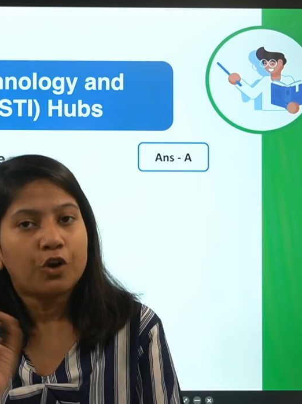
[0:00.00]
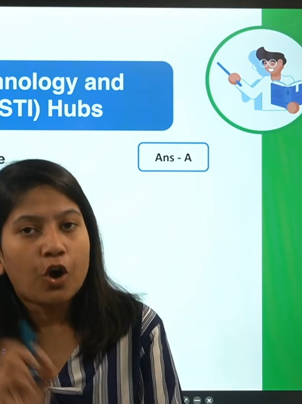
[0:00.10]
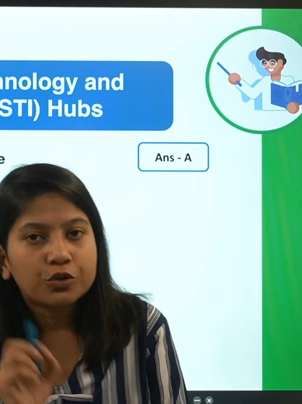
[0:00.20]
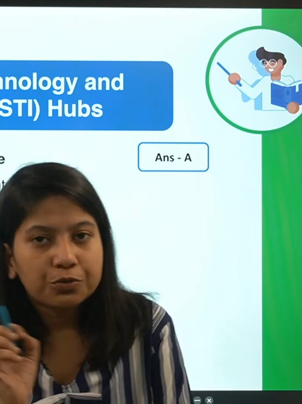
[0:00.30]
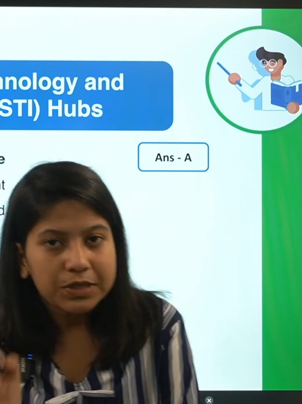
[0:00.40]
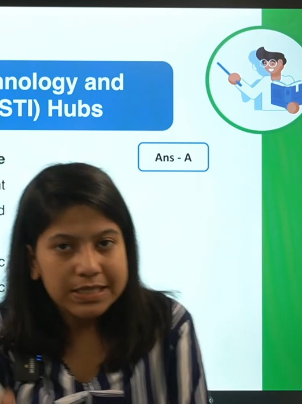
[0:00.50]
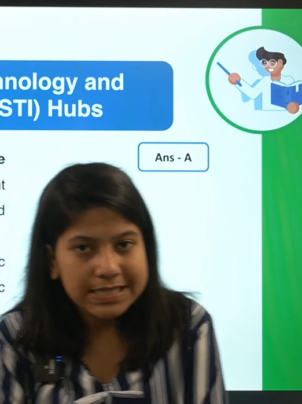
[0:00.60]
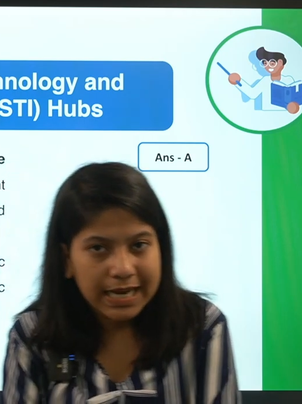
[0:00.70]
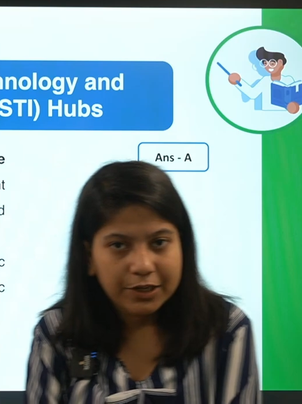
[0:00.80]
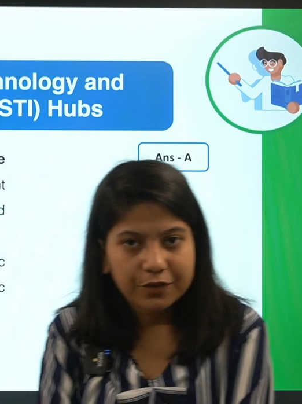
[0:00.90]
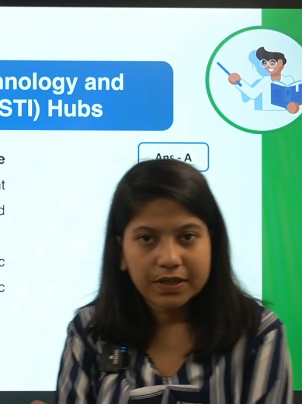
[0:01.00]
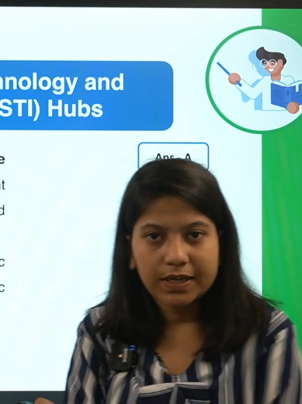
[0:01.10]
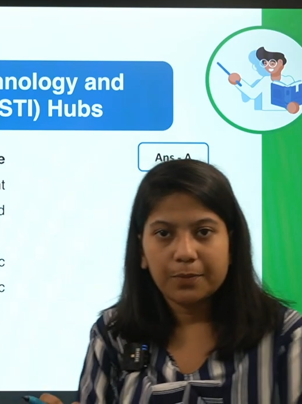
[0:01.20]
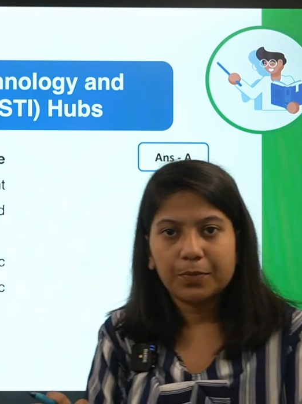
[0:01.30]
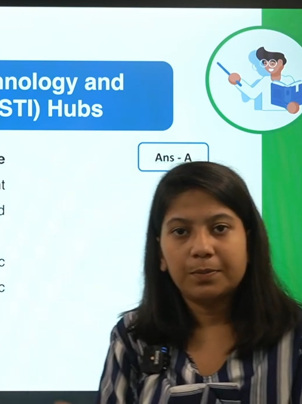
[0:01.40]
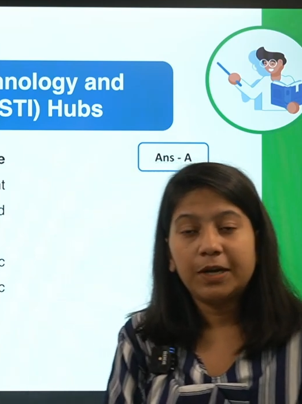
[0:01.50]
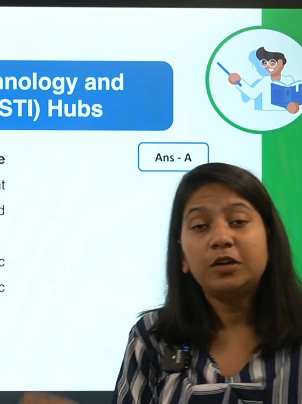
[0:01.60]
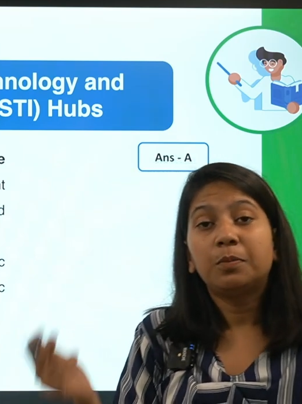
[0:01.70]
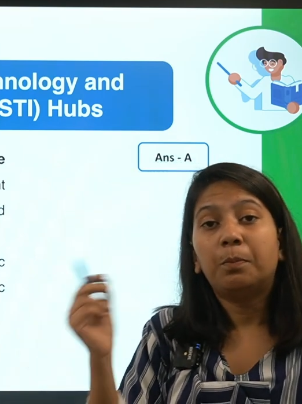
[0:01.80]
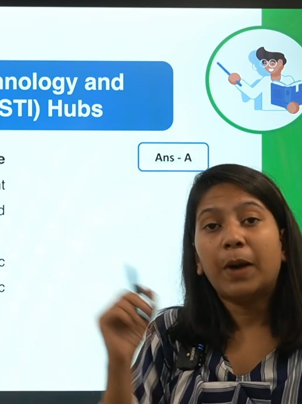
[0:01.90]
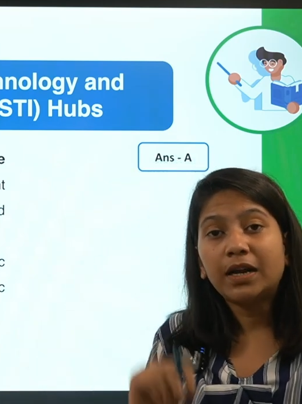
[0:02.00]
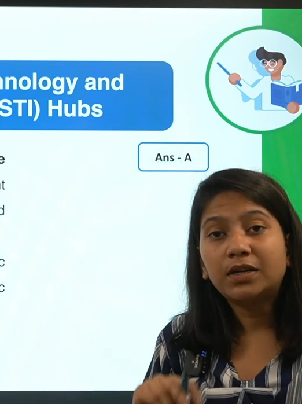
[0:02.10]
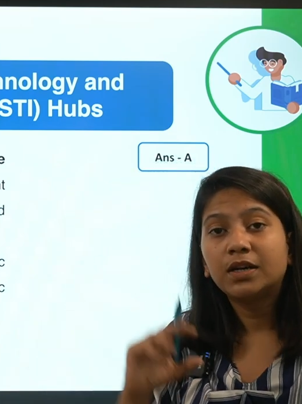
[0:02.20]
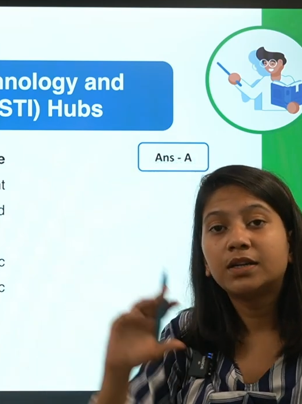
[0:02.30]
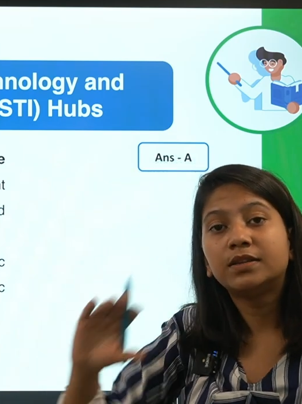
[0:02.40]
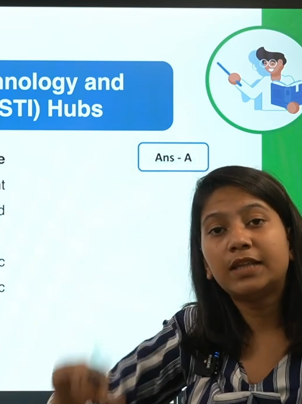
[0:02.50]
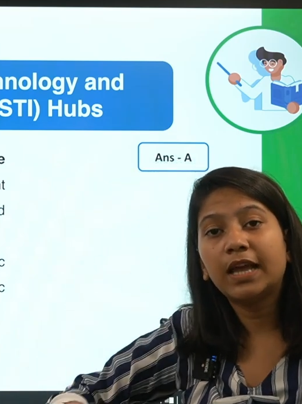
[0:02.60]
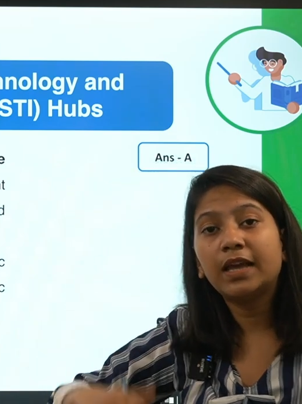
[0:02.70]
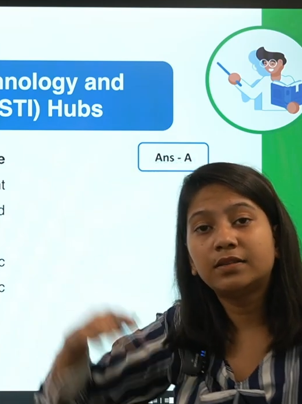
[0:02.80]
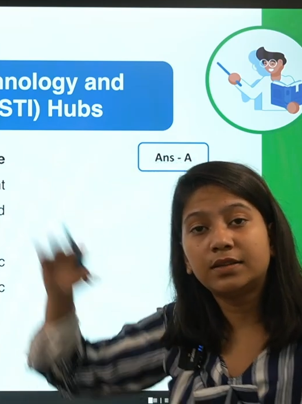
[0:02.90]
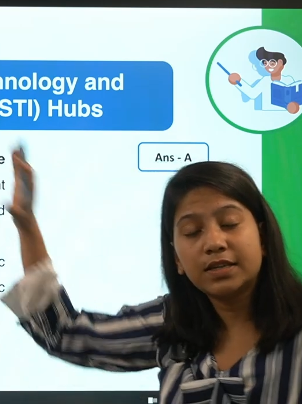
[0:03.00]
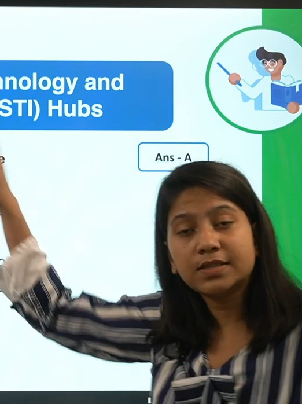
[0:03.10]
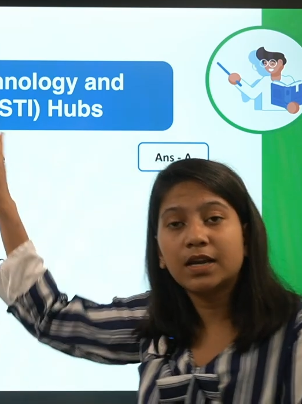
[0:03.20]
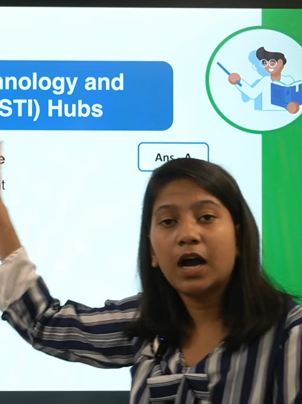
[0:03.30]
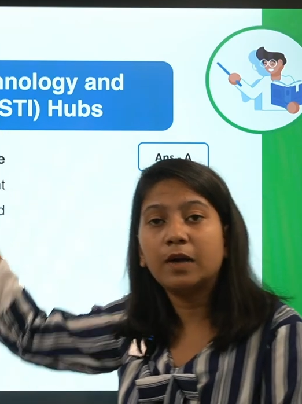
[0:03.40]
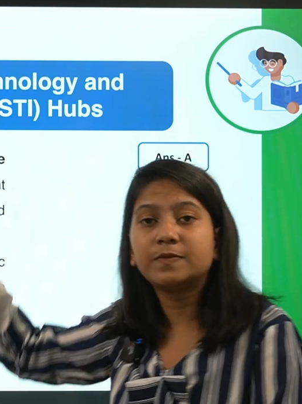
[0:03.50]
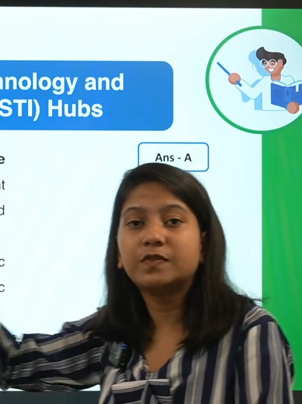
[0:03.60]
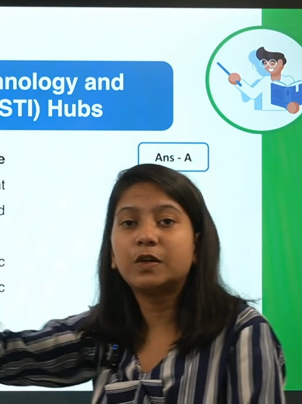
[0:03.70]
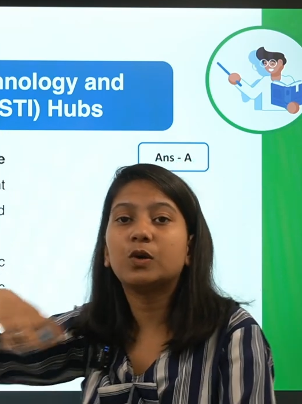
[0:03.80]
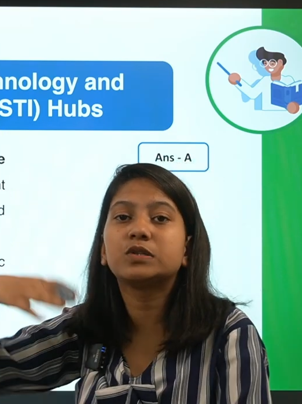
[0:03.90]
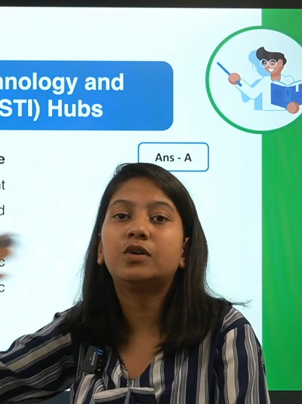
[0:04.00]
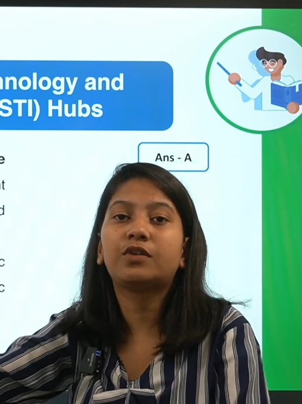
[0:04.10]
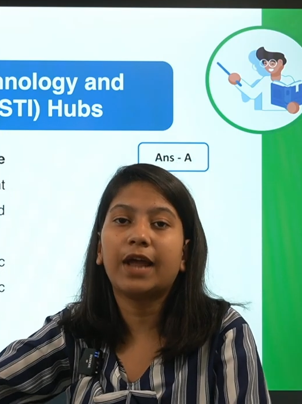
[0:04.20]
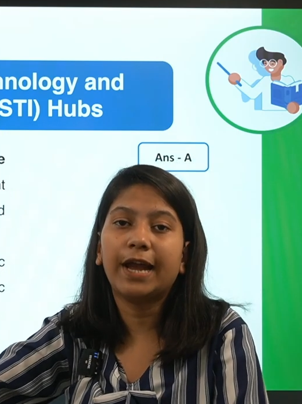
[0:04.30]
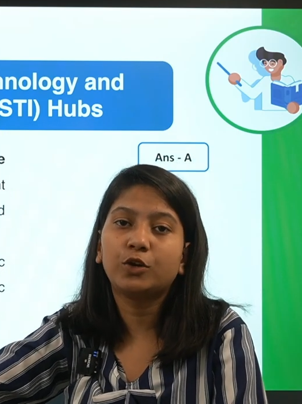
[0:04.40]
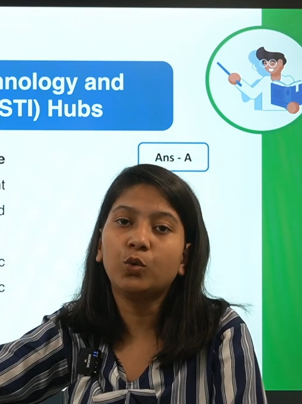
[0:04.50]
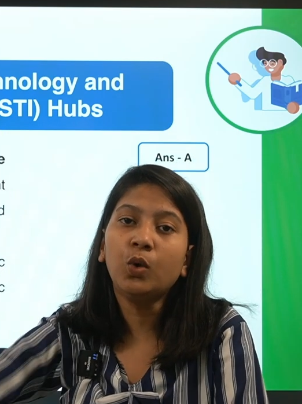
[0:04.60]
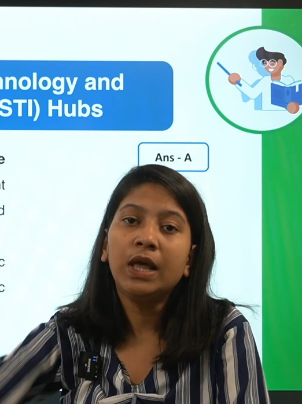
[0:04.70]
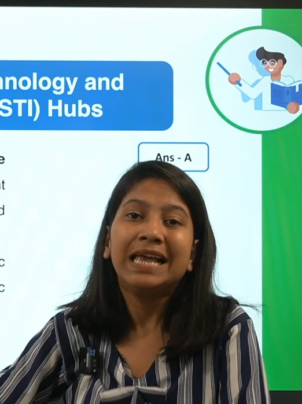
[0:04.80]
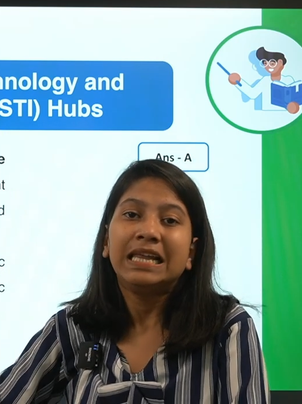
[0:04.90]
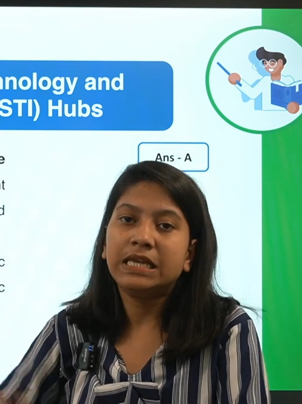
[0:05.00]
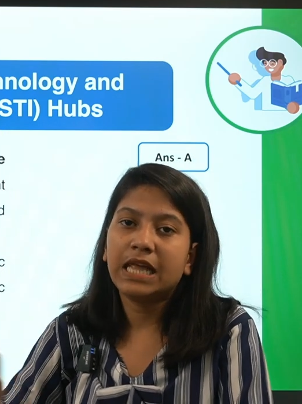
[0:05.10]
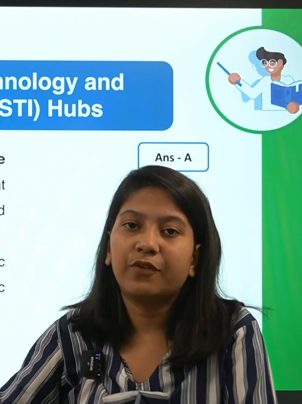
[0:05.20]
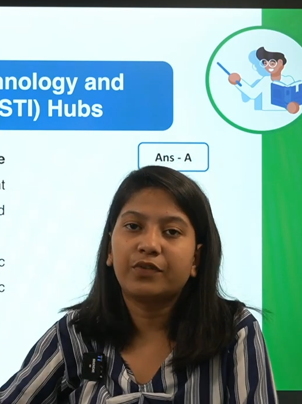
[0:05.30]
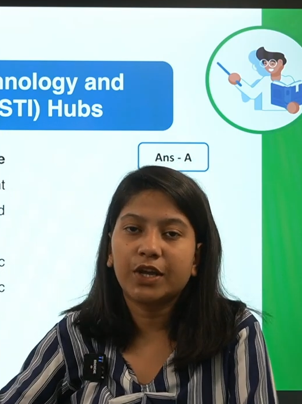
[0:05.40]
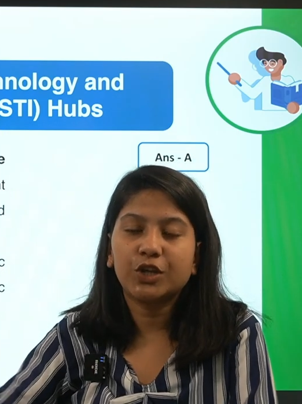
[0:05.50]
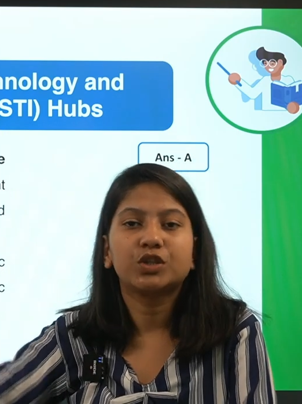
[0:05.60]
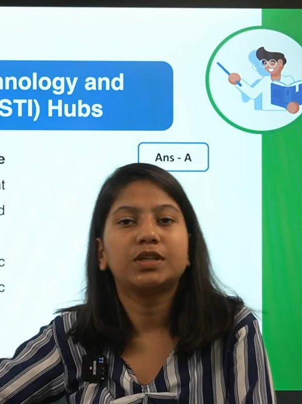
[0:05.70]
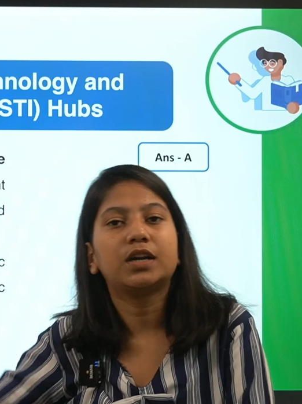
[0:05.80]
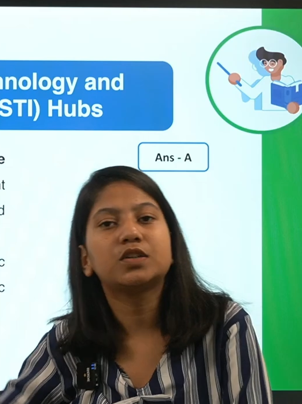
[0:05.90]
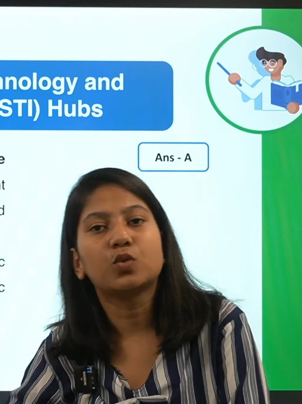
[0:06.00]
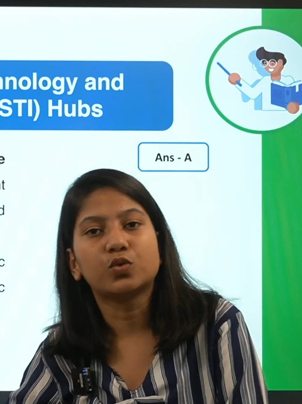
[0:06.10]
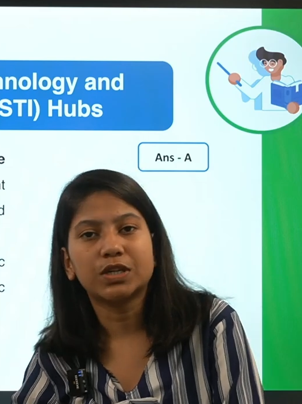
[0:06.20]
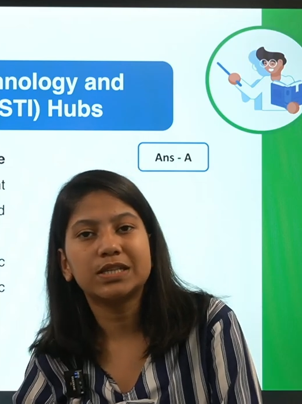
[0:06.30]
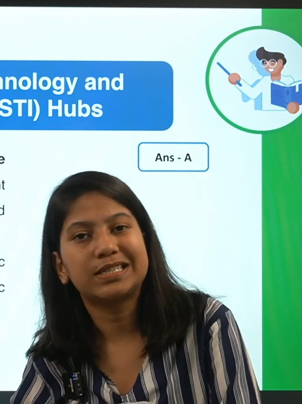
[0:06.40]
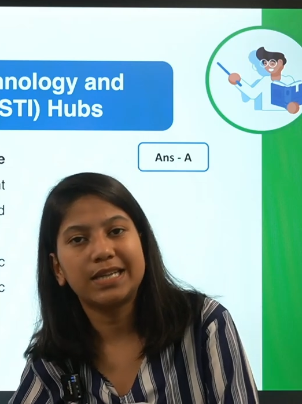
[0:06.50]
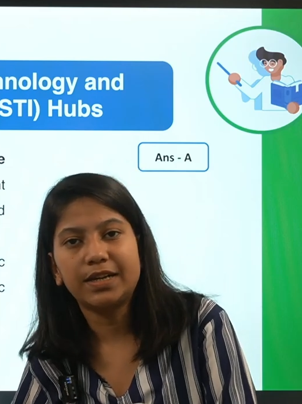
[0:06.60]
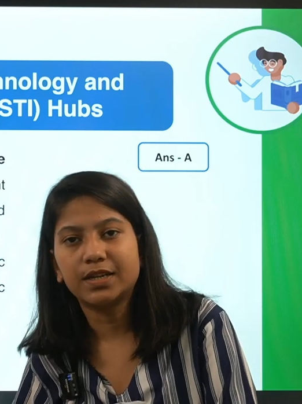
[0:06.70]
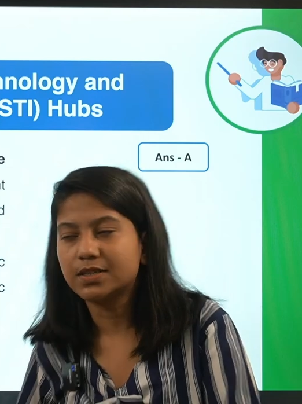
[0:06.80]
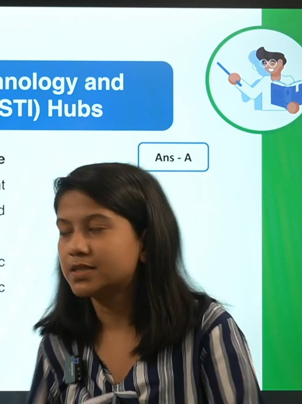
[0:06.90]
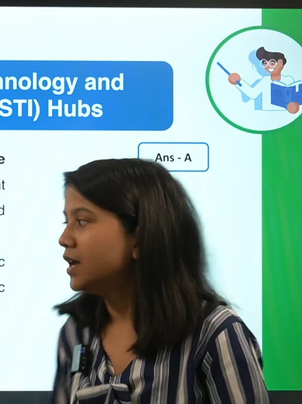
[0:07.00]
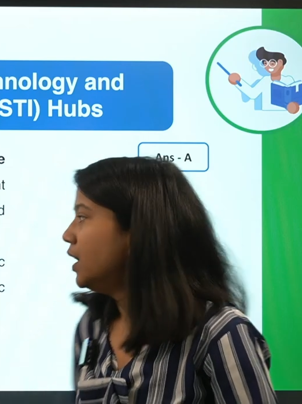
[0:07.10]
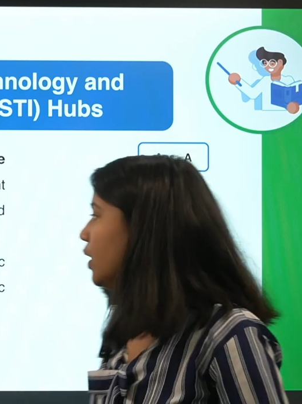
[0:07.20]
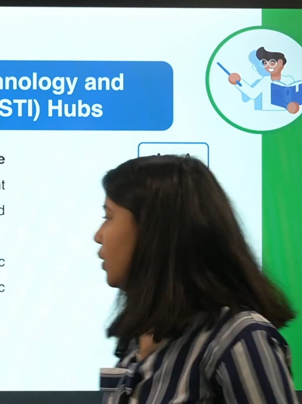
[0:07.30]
Not only scientific temperament, but they, these hubs will also try to leverage their social status.